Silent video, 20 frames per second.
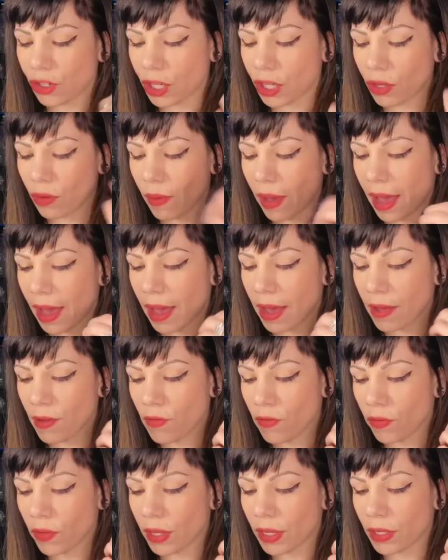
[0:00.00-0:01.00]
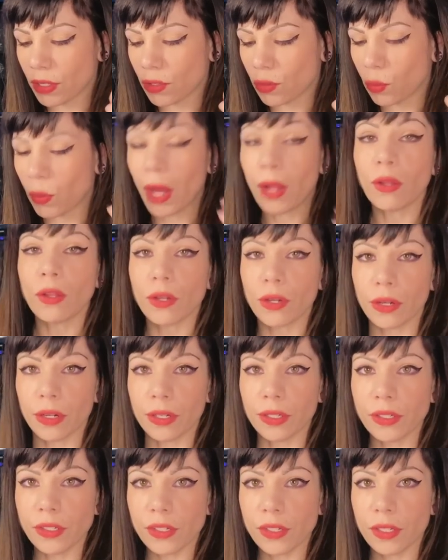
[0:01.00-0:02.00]
you have is well
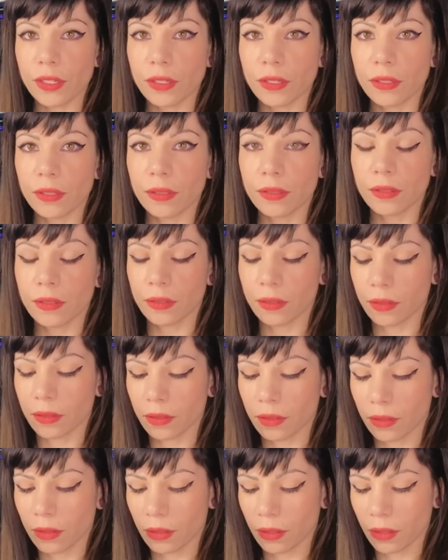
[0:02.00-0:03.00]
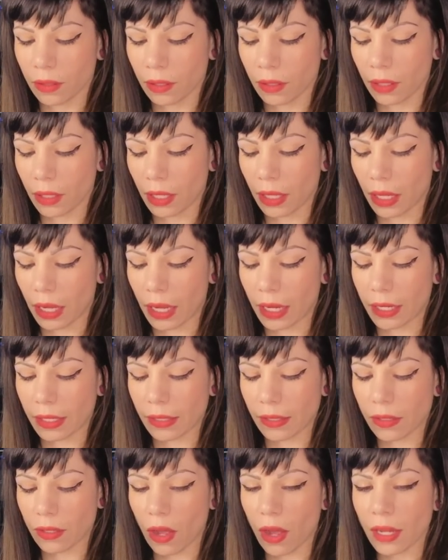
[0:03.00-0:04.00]
earned and
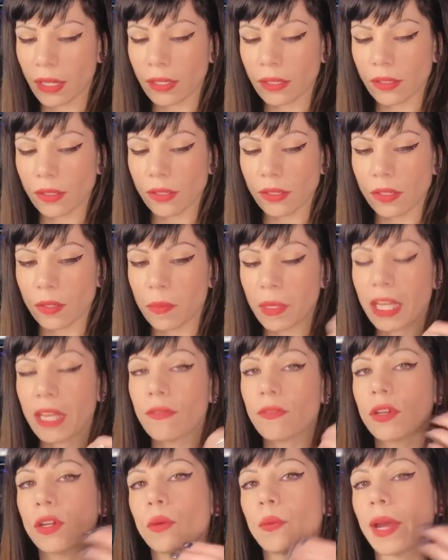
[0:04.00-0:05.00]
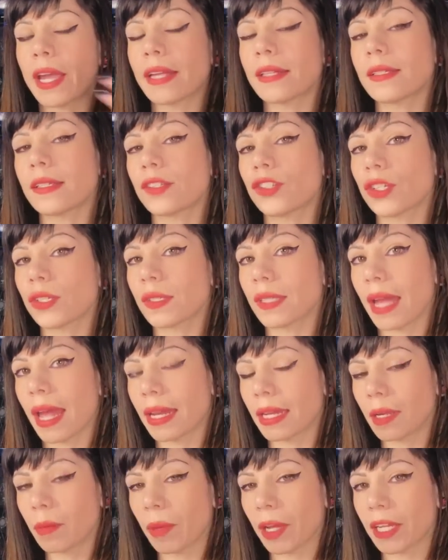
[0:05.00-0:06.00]
it's not to be given away to just
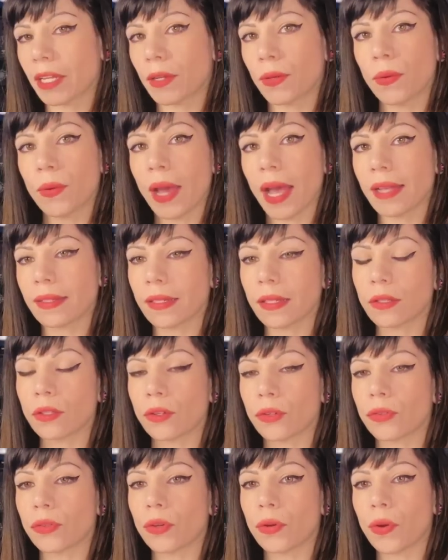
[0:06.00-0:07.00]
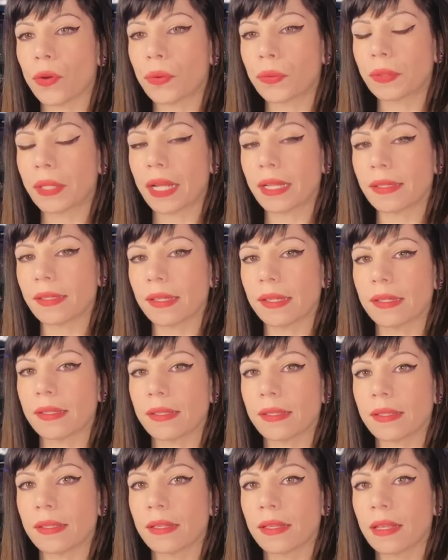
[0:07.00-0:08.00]
anybody who hasn't learned their own
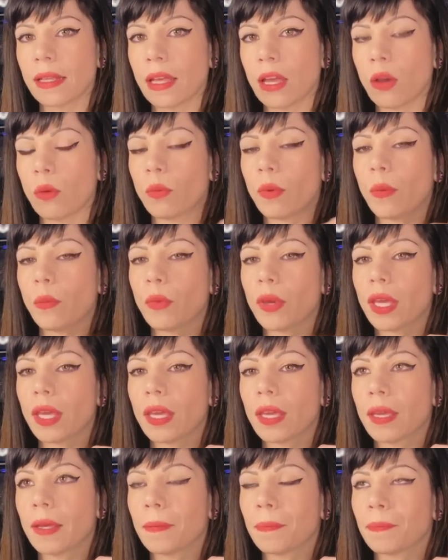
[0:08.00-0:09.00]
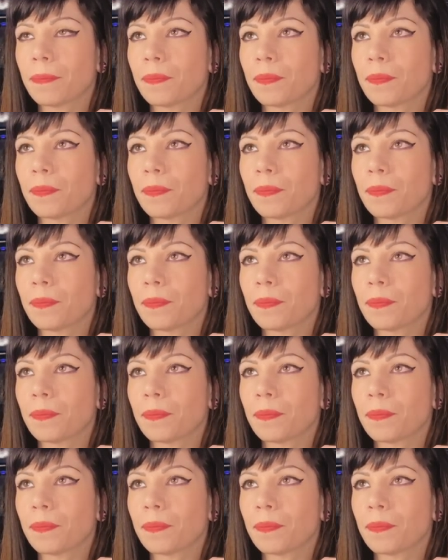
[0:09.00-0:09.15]
lessons. When we